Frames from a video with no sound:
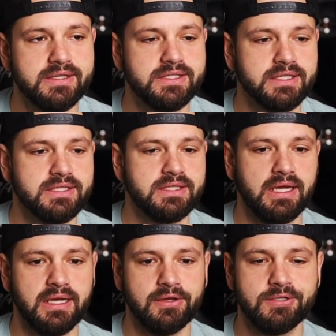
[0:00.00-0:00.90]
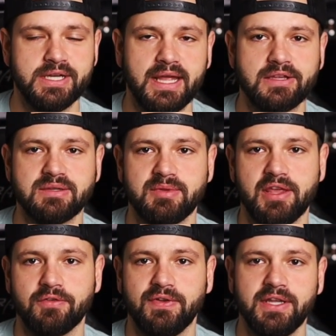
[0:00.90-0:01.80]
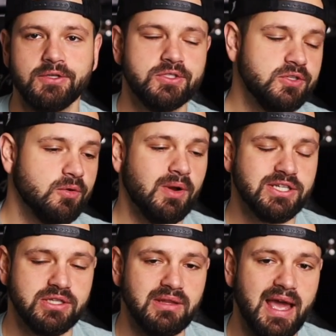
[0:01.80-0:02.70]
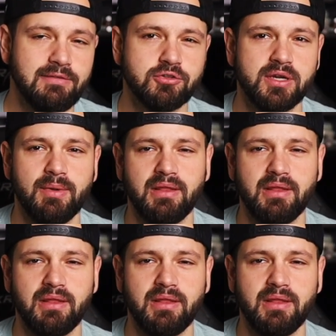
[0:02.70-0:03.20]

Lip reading: Just go check out some of the other videos. You can watch the live stream.